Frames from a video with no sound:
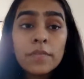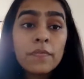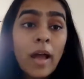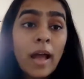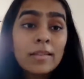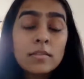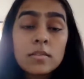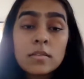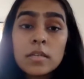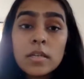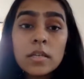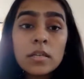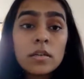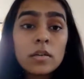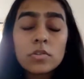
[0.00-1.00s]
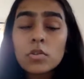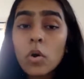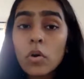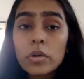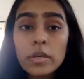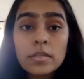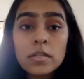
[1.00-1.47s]
fancy
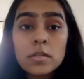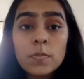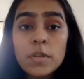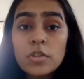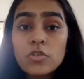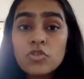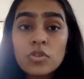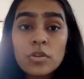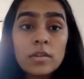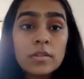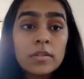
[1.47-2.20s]
rhetoric speeches,